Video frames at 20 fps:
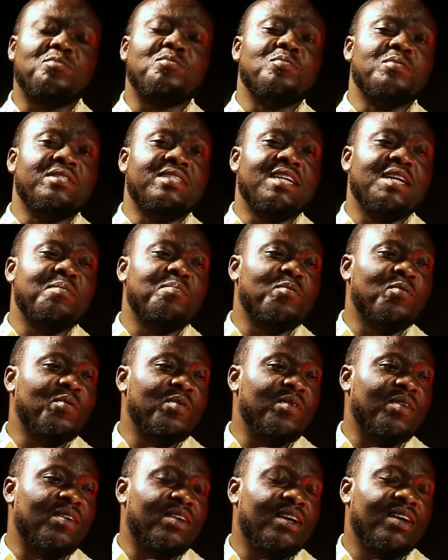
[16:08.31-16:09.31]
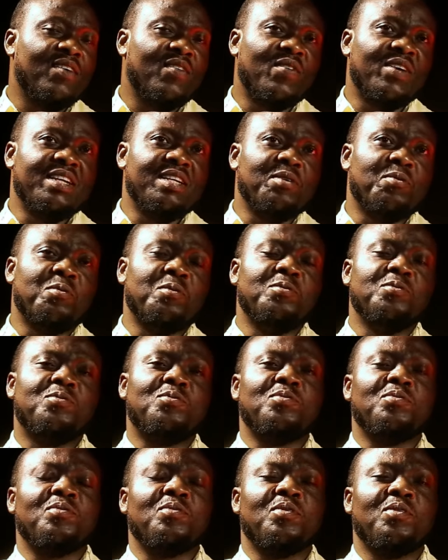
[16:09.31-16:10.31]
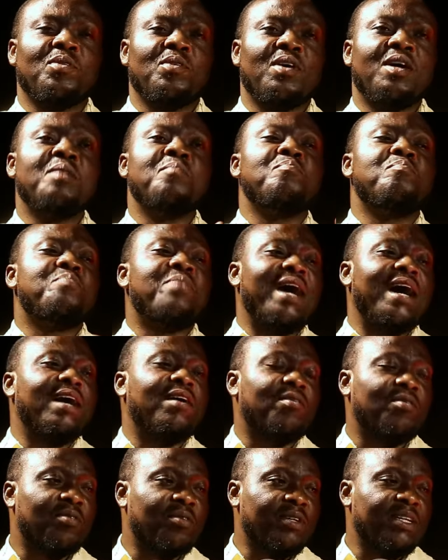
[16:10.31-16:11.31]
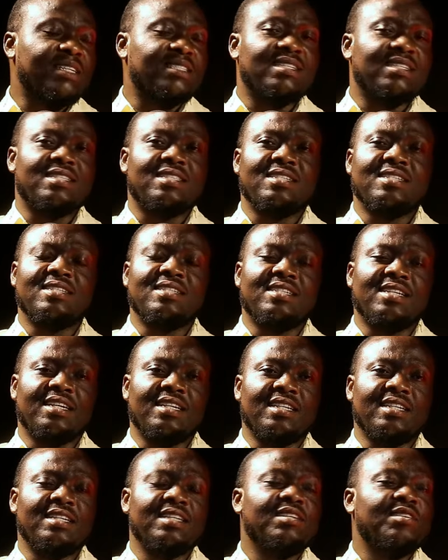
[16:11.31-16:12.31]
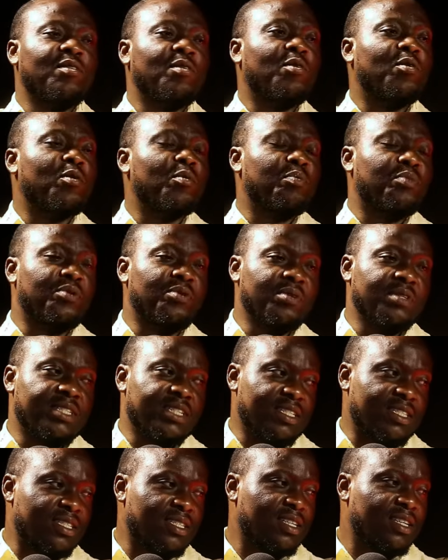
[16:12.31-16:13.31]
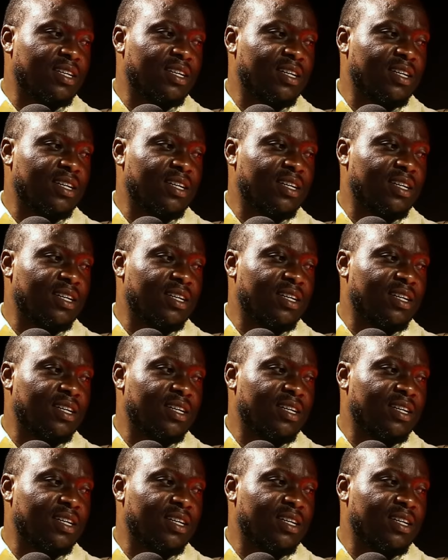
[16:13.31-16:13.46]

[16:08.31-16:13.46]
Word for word: to them when they want to embark on a certain journey, journey. or project.